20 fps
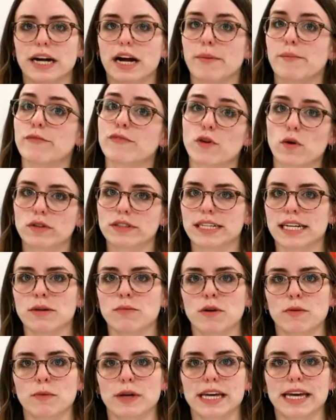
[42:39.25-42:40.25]
I'm folding
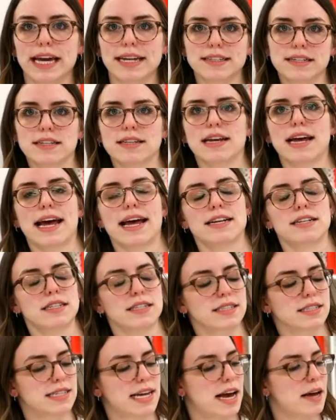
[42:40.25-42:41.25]
when we get to the end
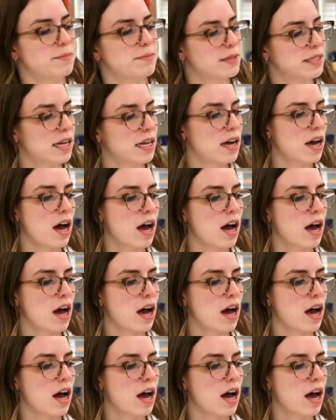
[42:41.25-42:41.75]
steps.